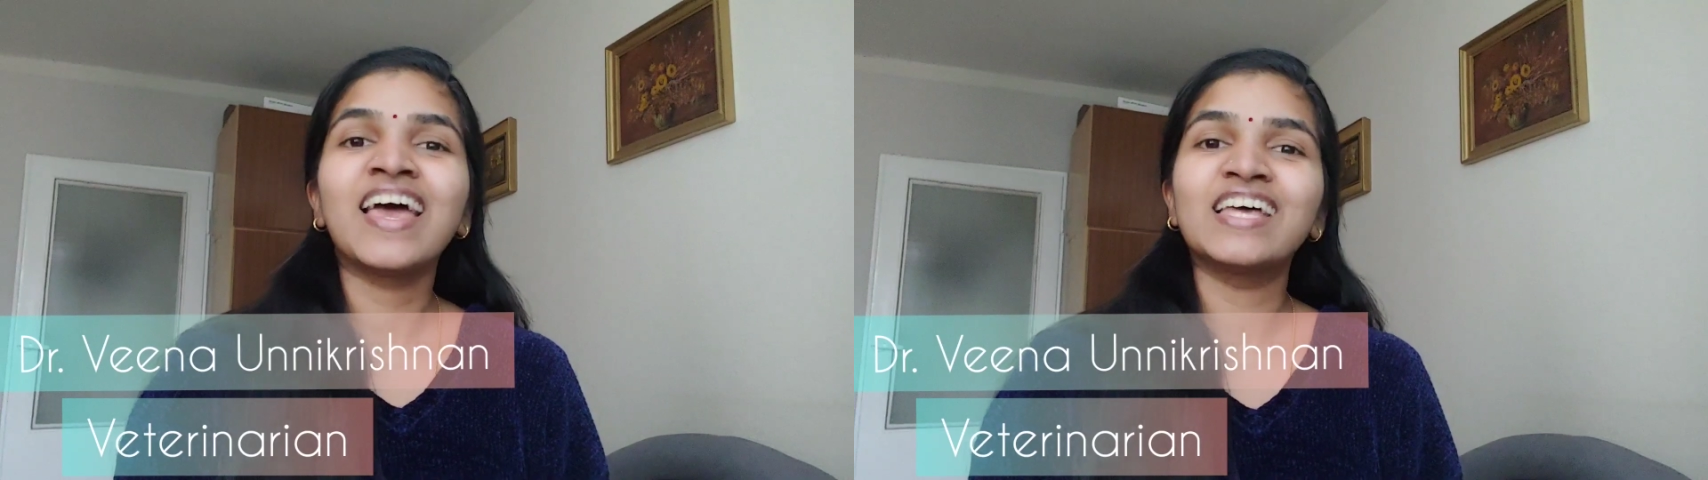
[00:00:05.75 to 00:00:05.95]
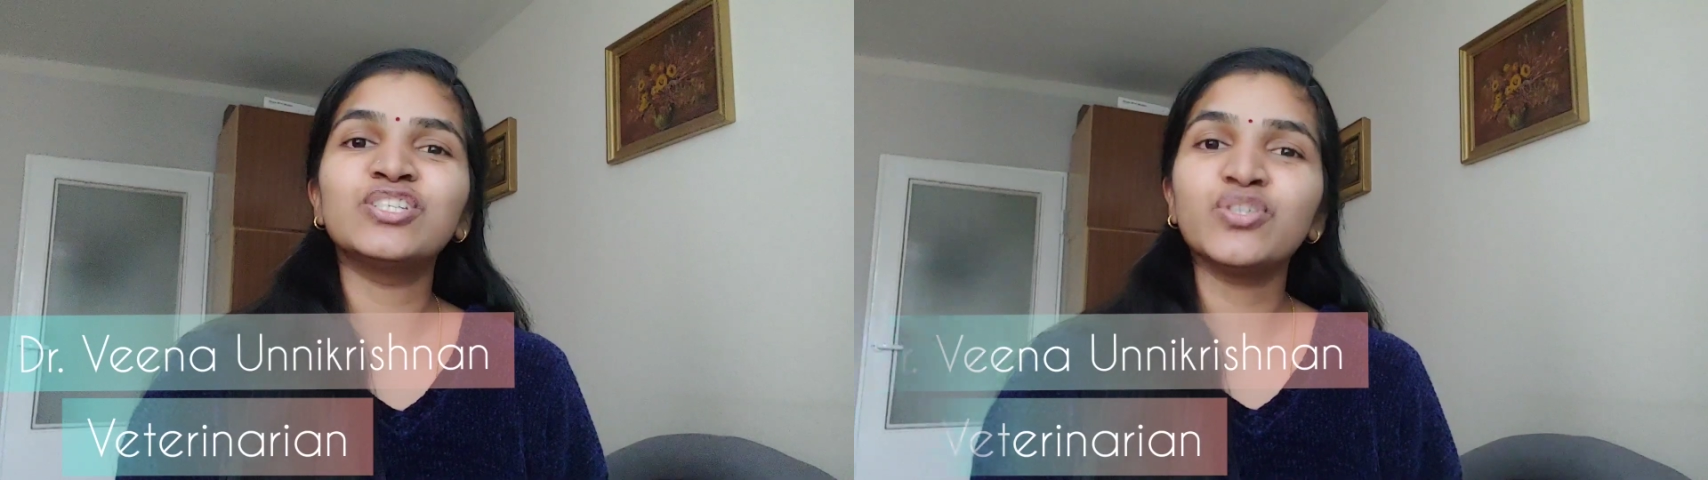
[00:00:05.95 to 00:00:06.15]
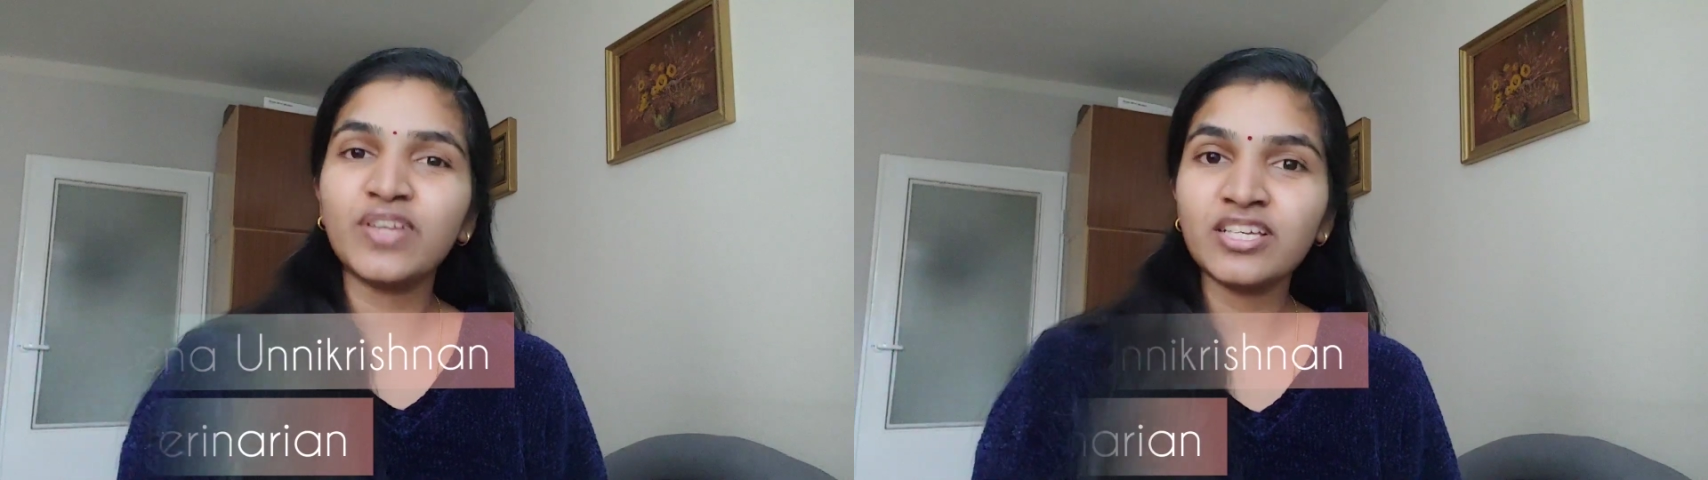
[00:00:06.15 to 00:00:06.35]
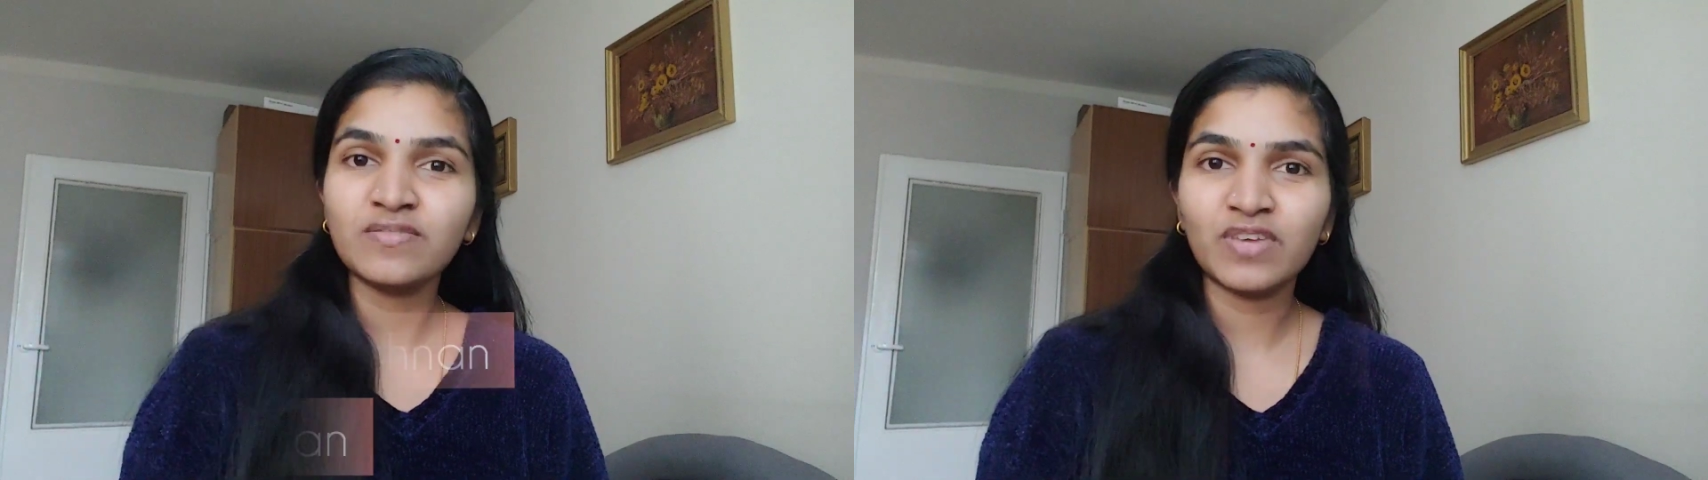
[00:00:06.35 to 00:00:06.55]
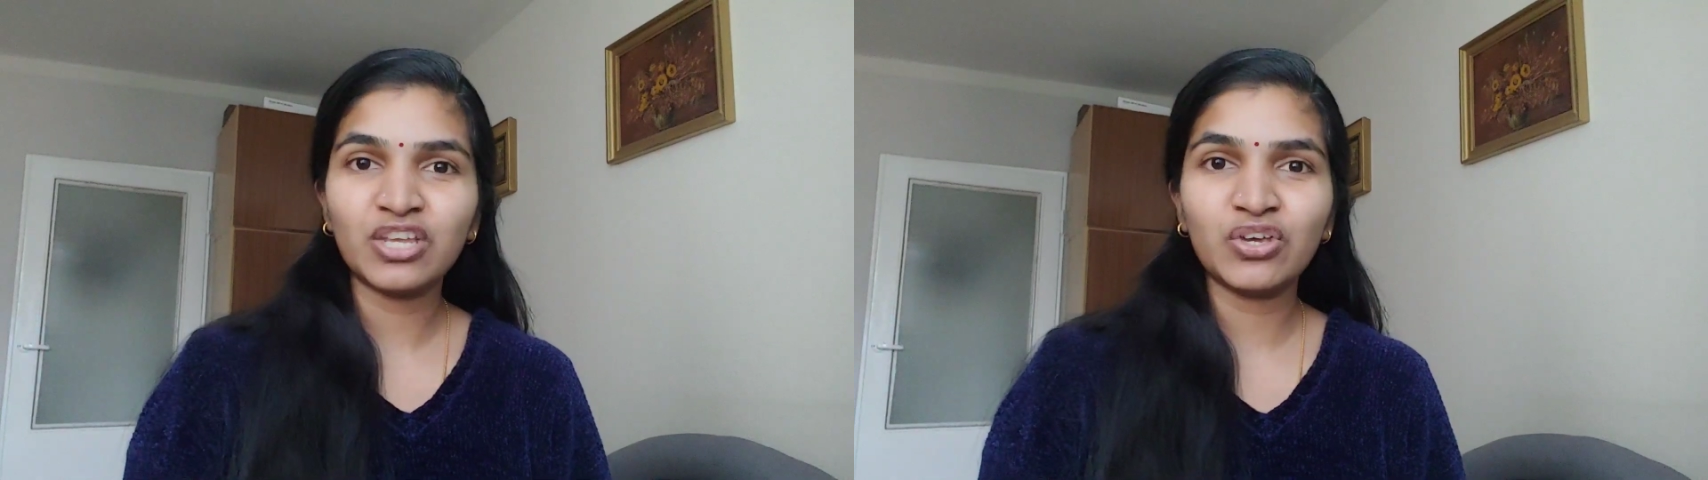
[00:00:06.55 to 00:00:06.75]
And today's
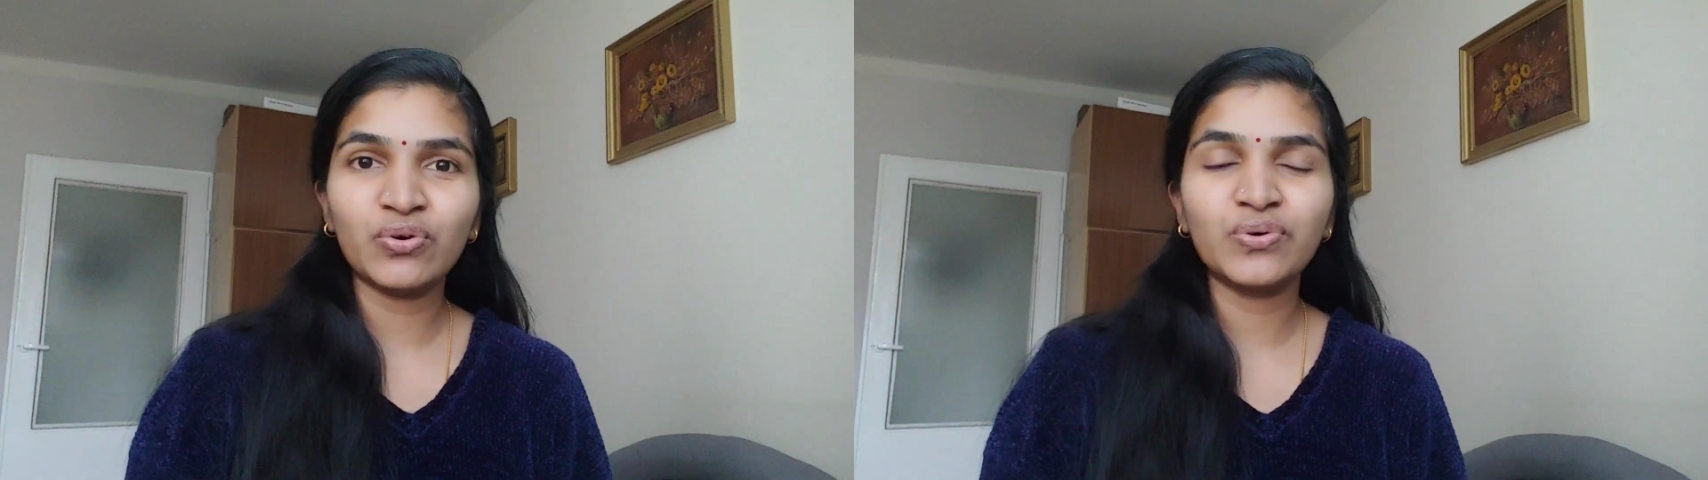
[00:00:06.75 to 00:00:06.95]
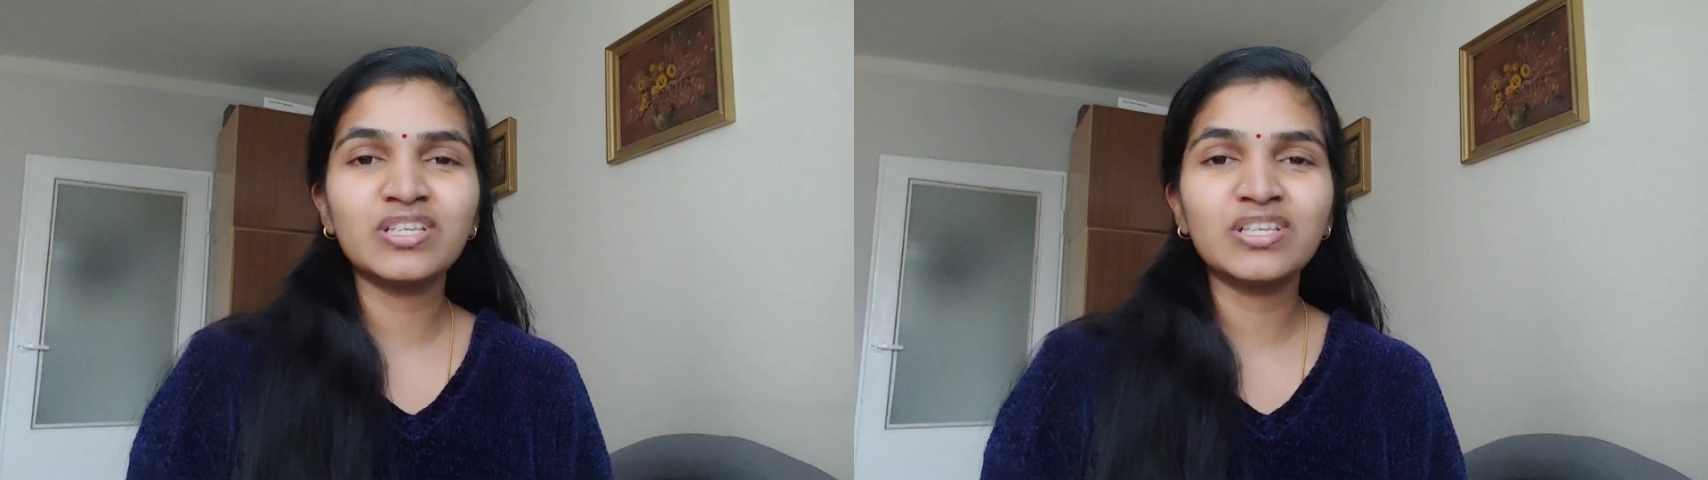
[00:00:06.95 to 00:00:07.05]
video